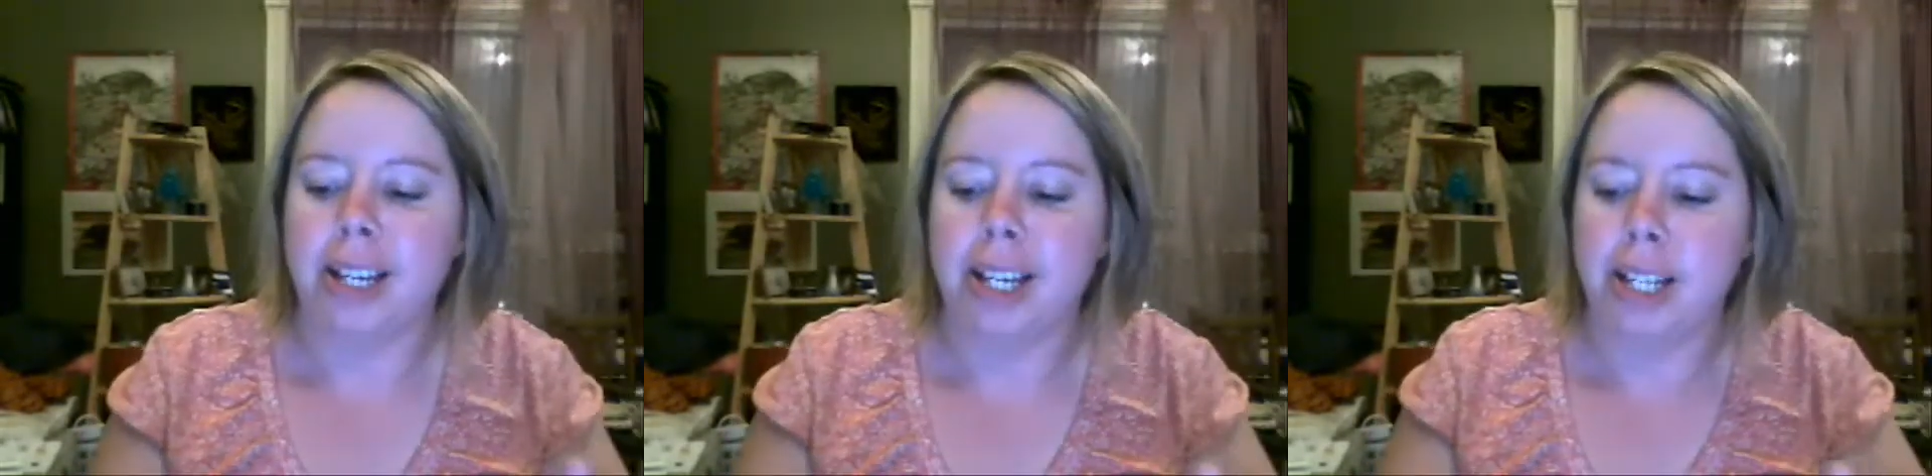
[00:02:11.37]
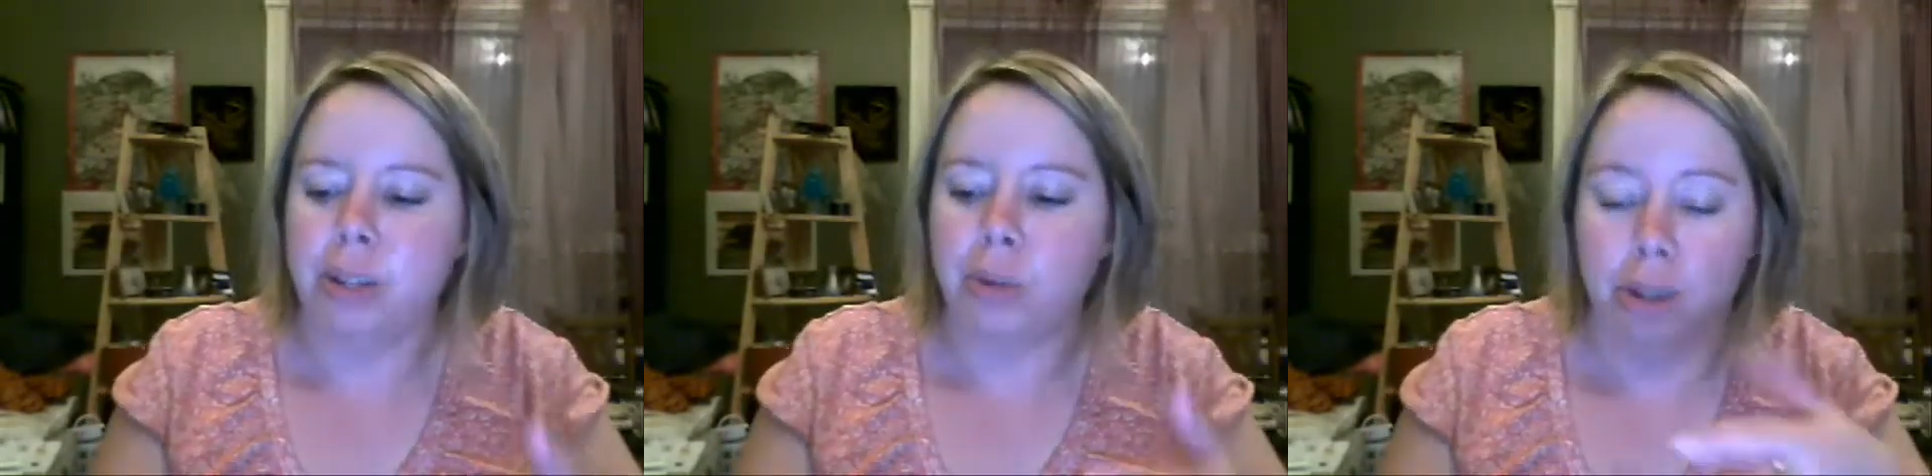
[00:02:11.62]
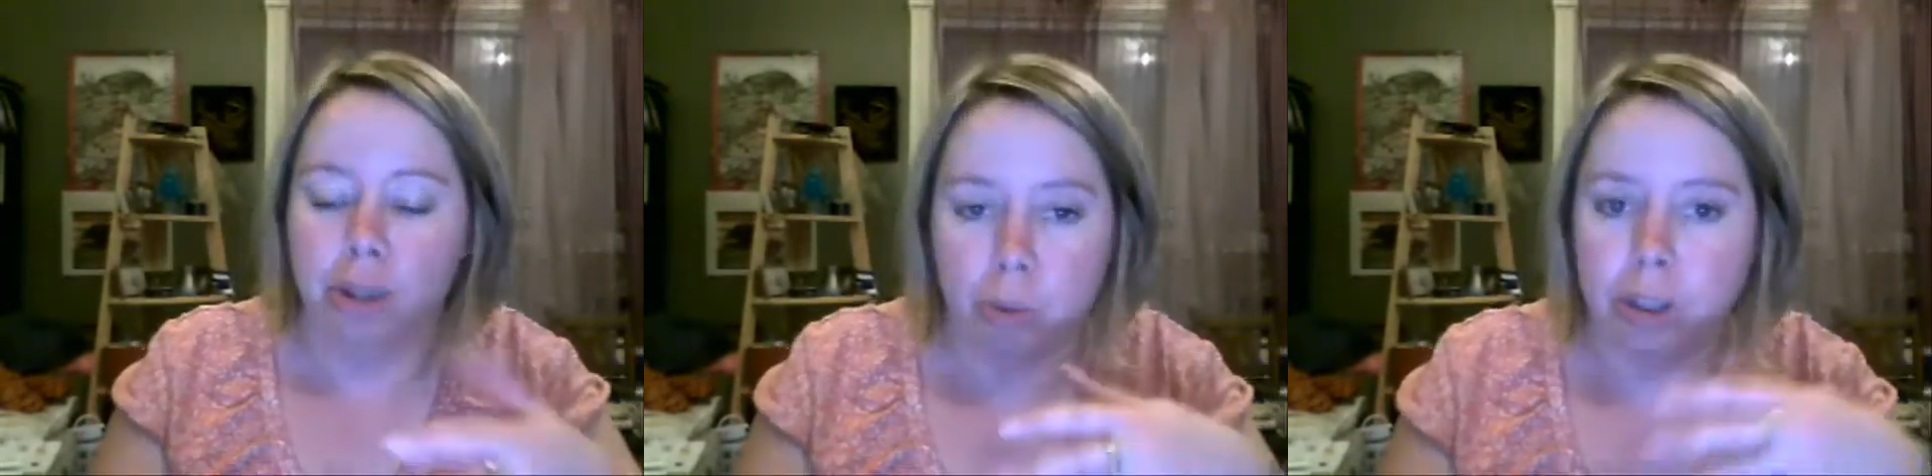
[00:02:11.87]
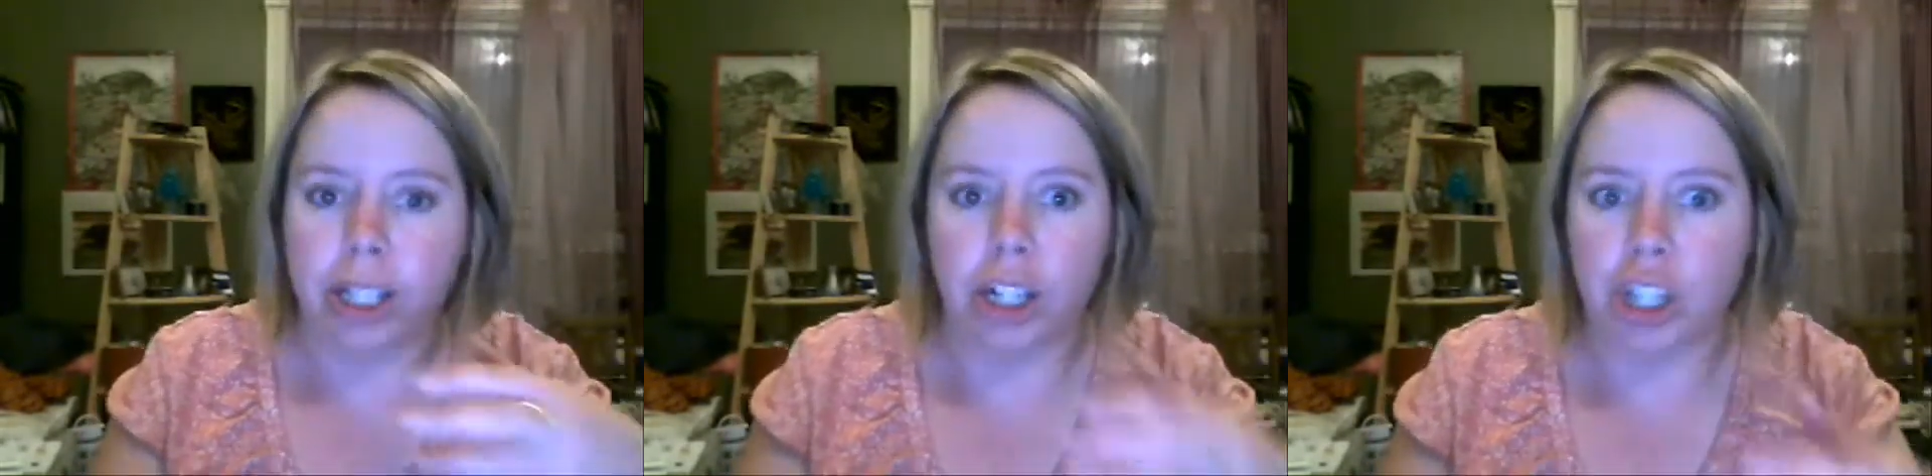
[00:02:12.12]
is
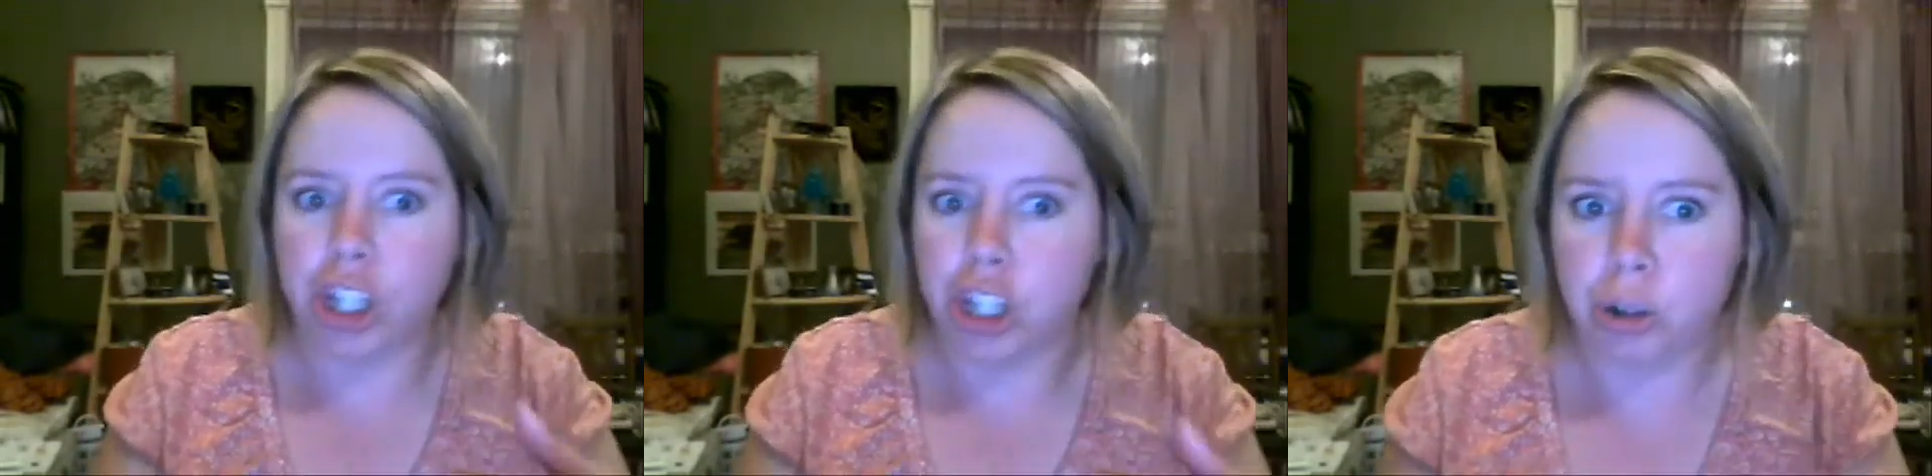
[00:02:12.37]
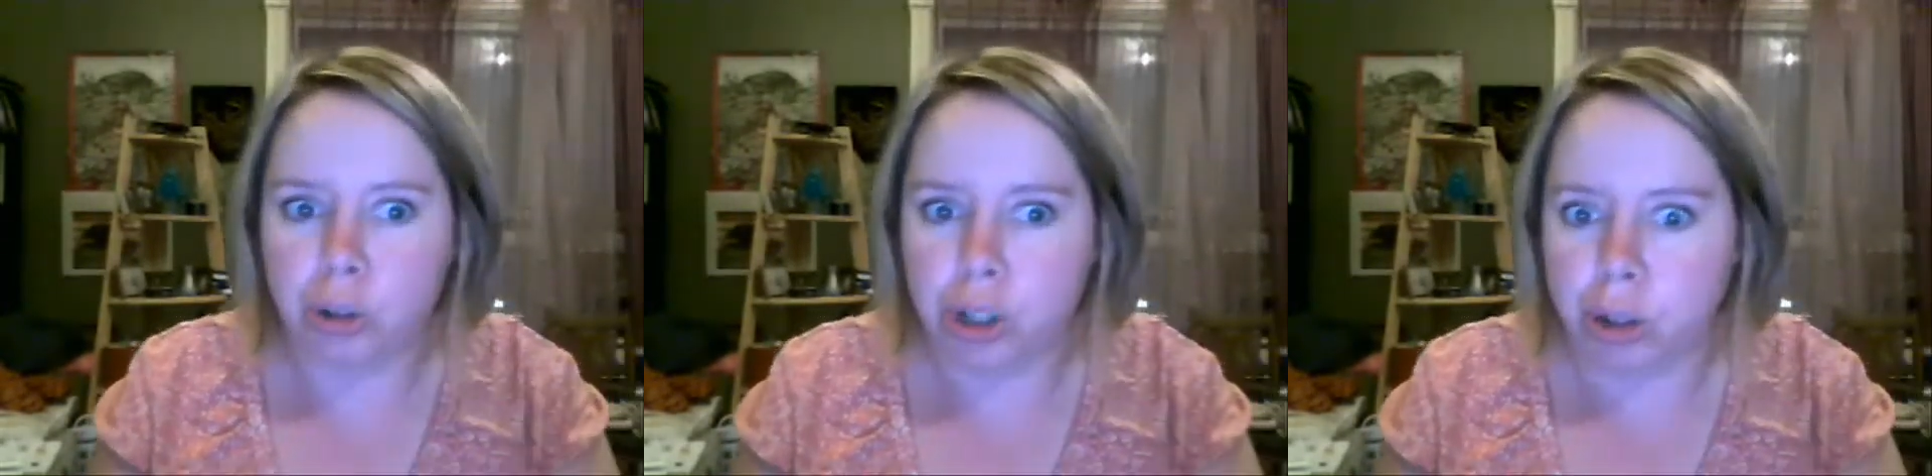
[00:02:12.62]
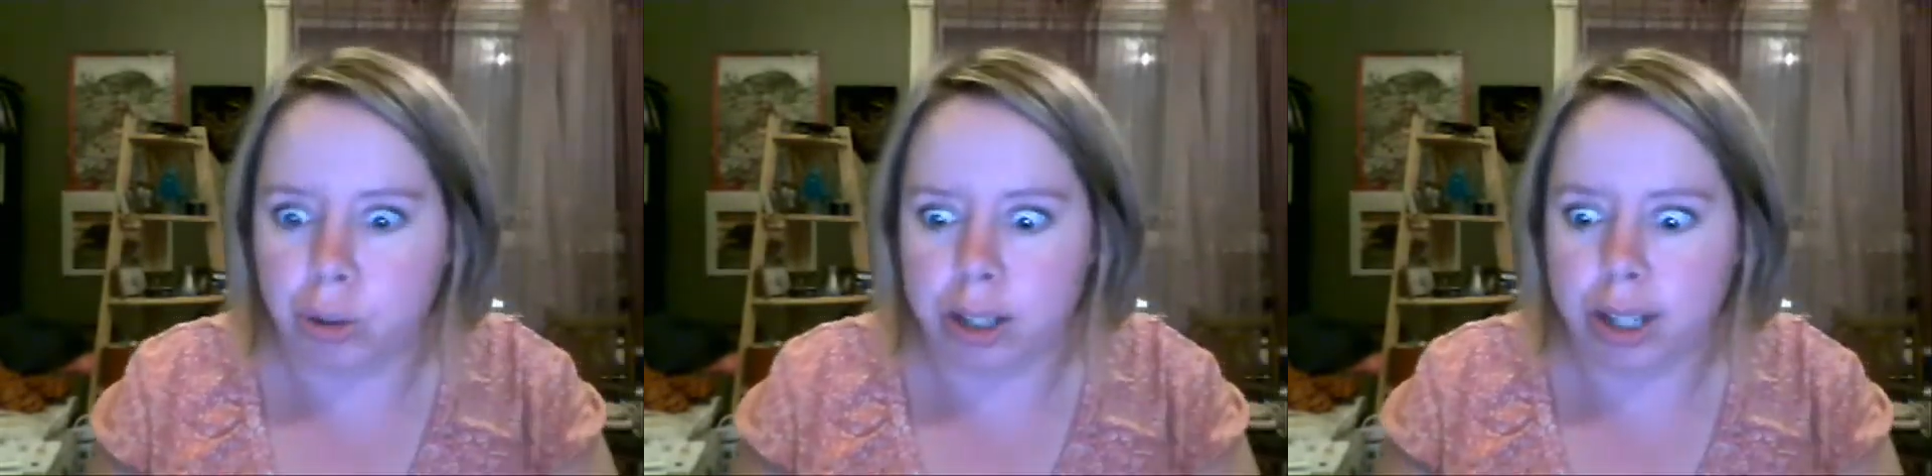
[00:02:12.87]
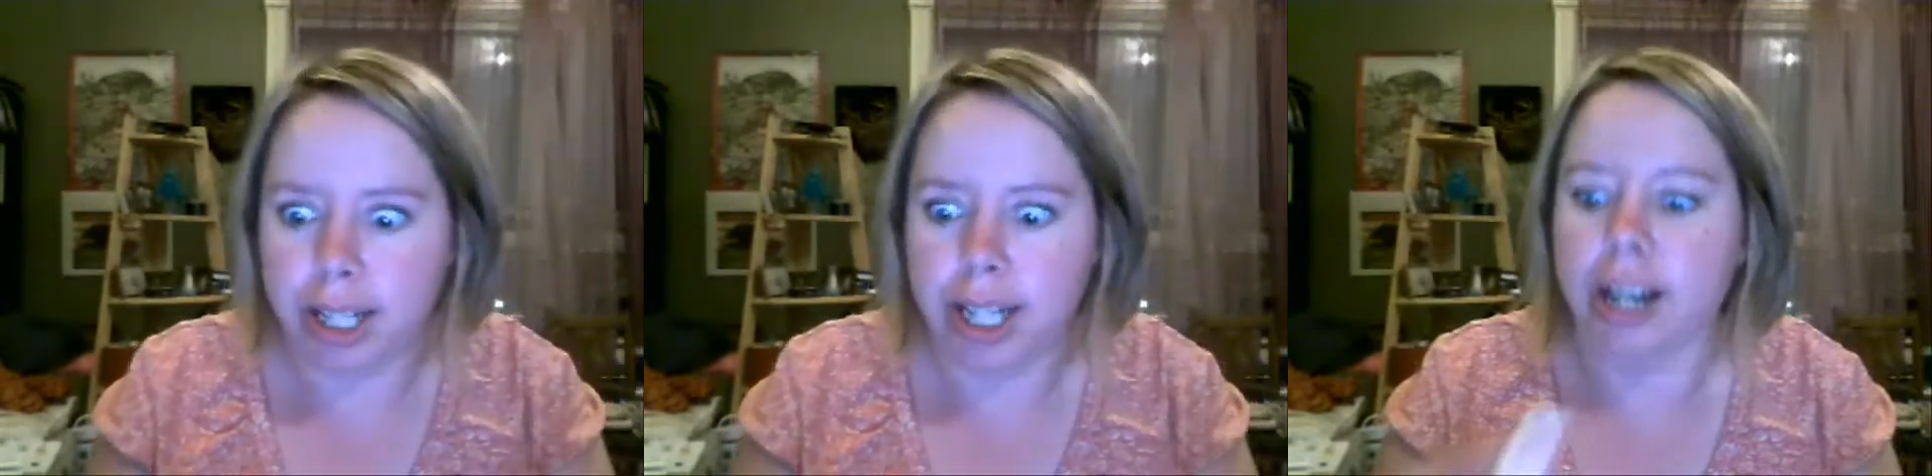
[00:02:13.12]
really going to seduce you
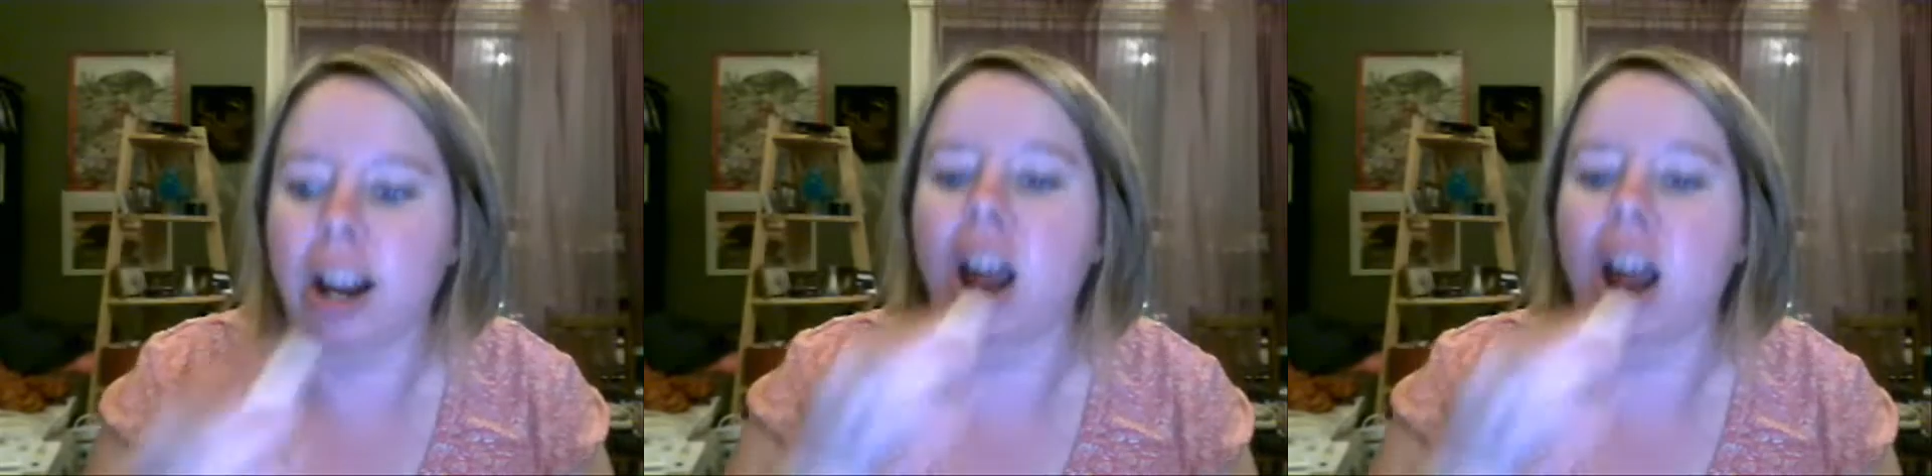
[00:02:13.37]
into eating